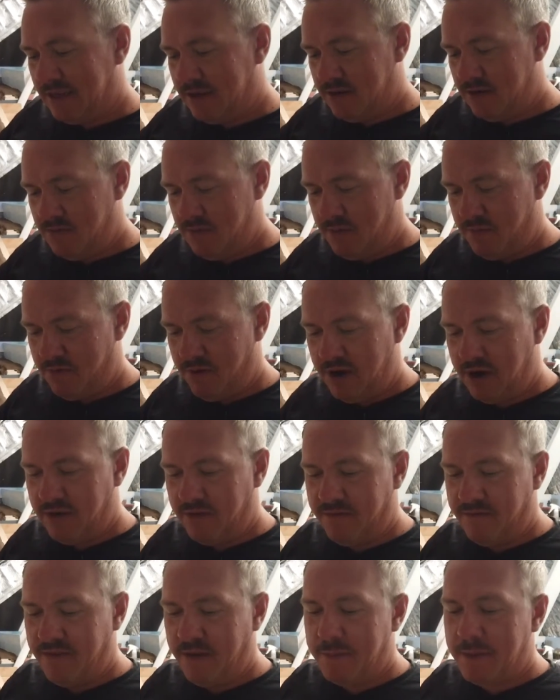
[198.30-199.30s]
did come with pretty
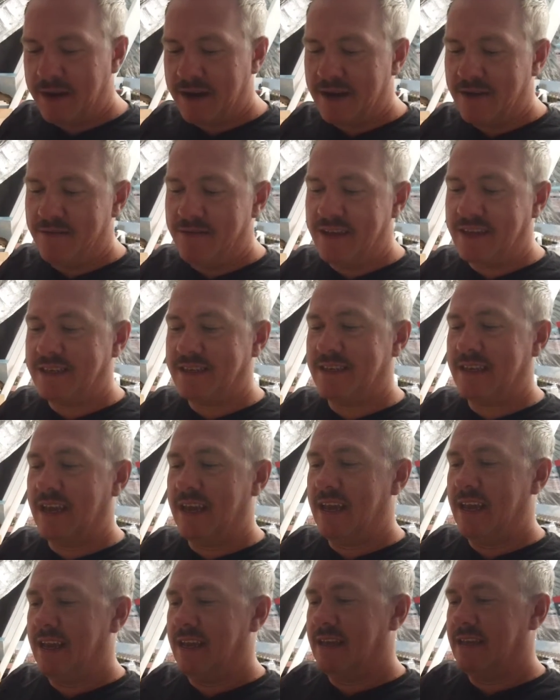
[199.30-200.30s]
good feedback. Now this
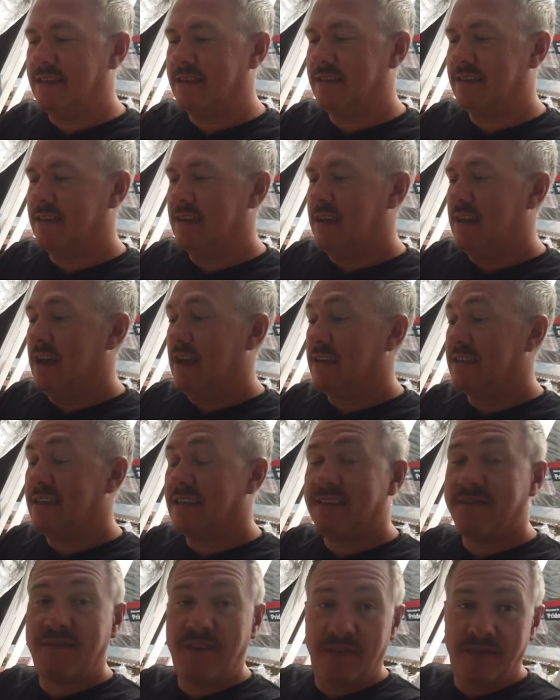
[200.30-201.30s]
is, I
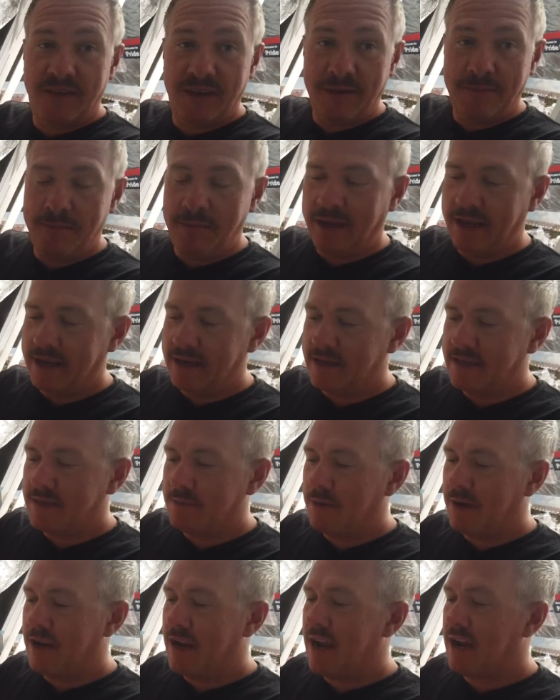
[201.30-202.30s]
say it's 15
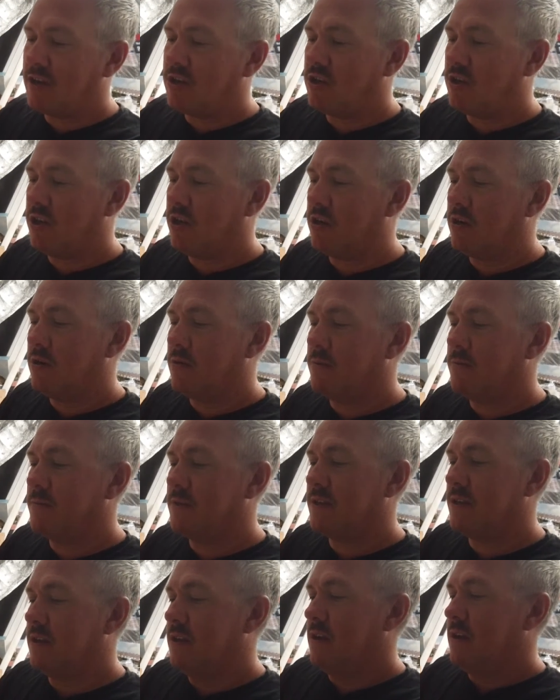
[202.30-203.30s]
meters, but it actually
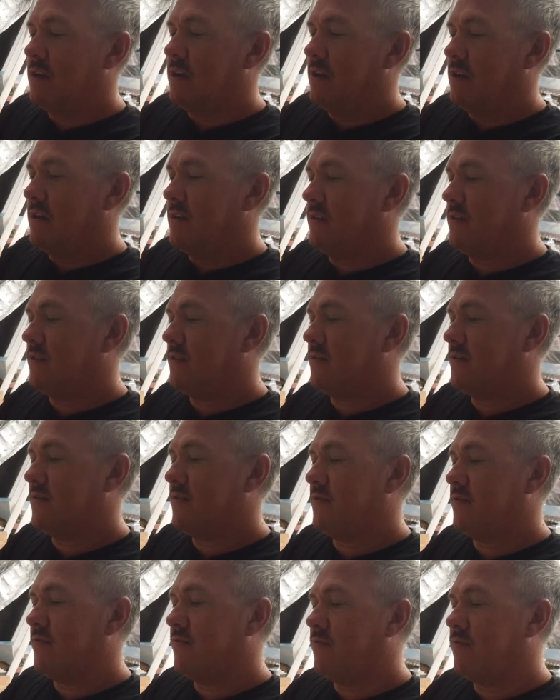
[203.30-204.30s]
comes as
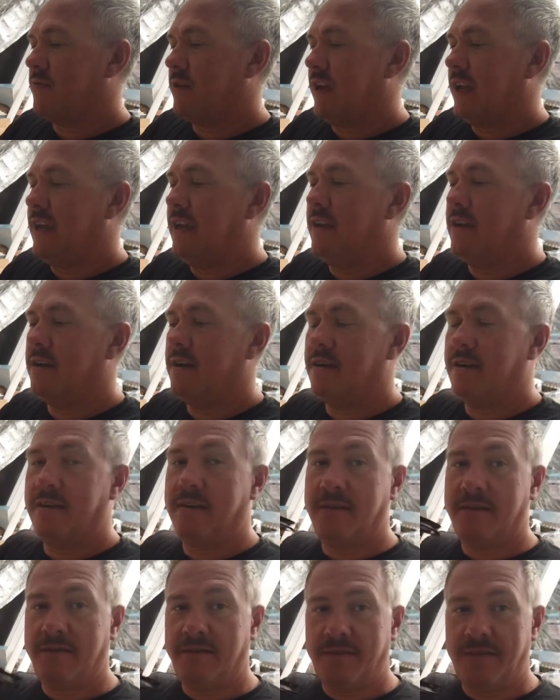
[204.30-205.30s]
3
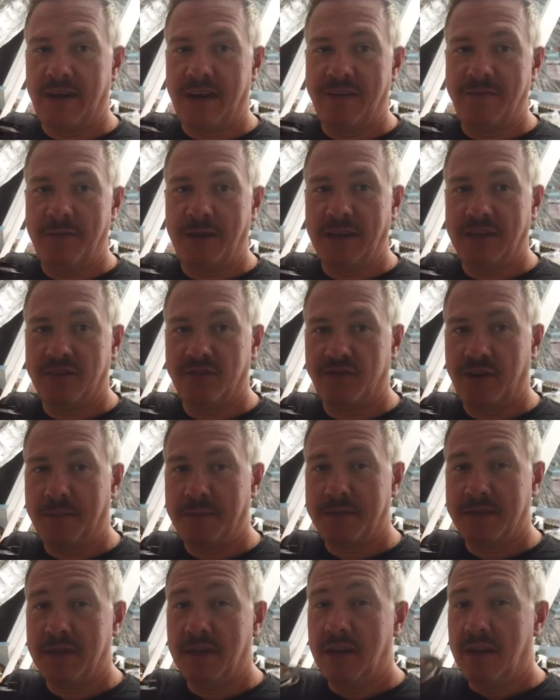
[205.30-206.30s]
5-meter
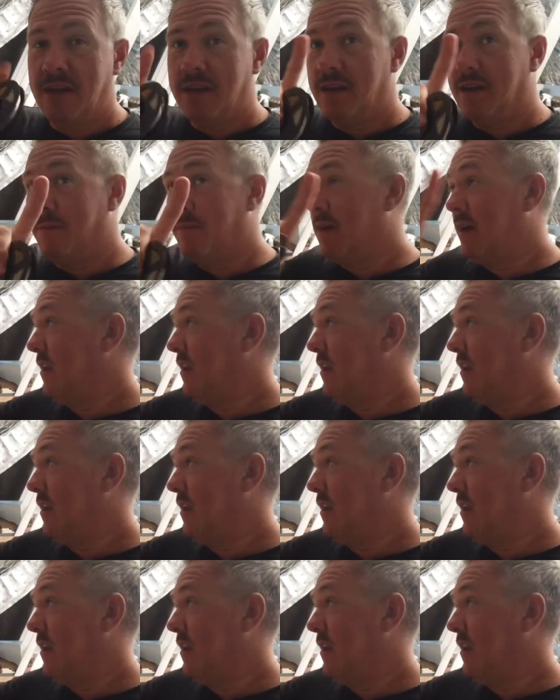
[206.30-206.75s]
strips. Now